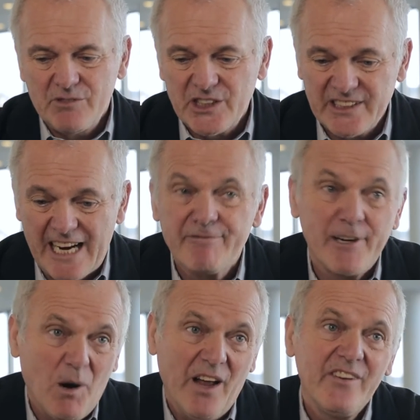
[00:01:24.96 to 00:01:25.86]
just
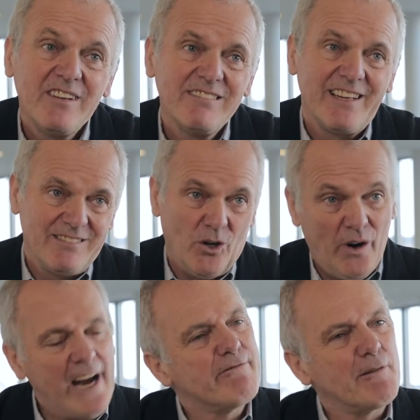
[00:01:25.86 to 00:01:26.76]
everyone
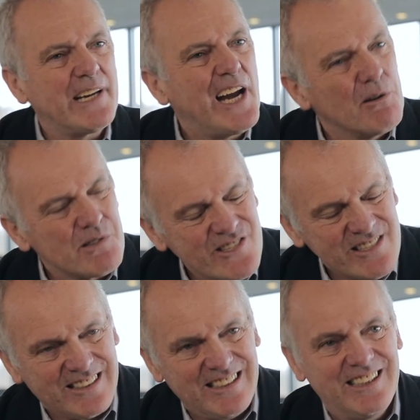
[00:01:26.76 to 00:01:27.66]
or everyone
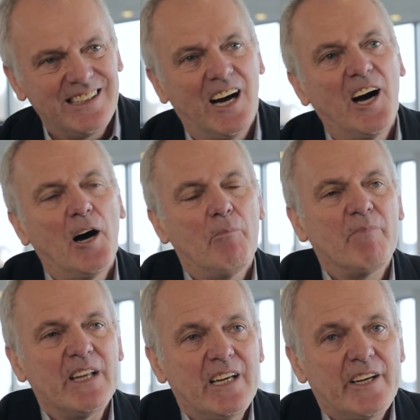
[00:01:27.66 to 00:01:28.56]
else,
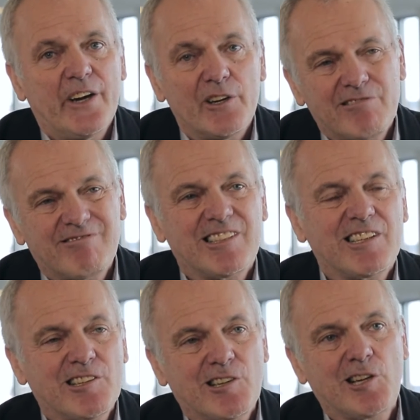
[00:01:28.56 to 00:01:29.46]
um, you know,
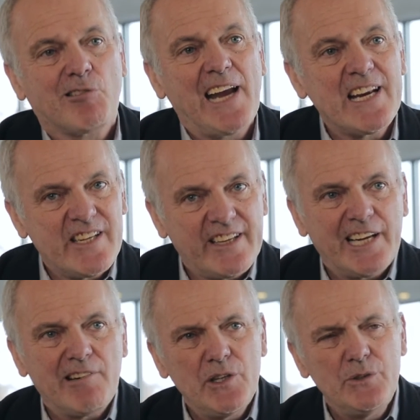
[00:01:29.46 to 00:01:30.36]
creating
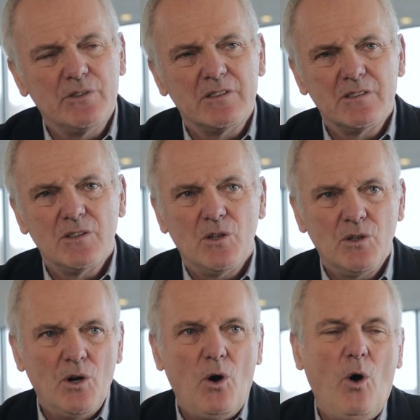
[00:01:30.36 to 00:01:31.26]
their own
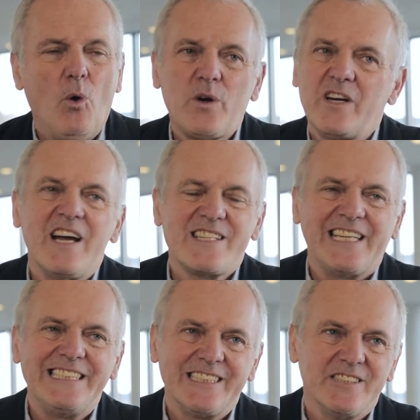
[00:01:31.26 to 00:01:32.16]

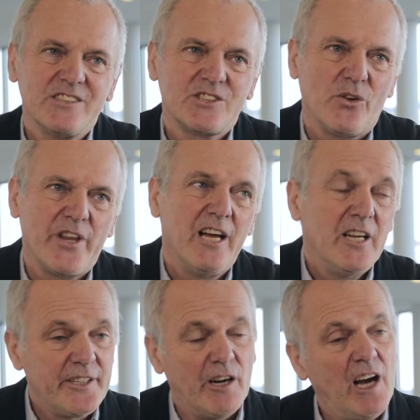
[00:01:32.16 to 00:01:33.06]
organizations or their,
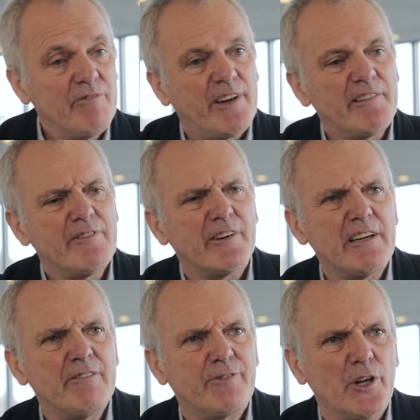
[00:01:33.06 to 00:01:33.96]
you know, and very,
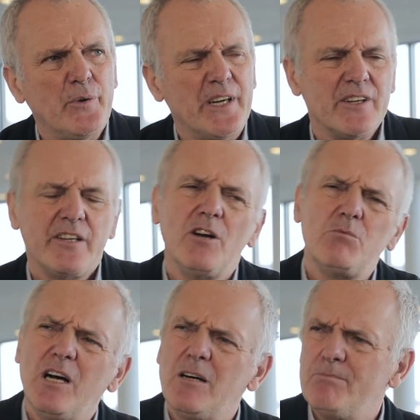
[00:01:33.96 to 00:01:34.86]
very fluid. You
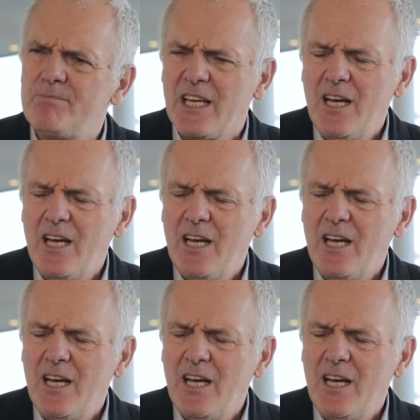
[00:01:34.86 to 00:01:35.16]
know, um,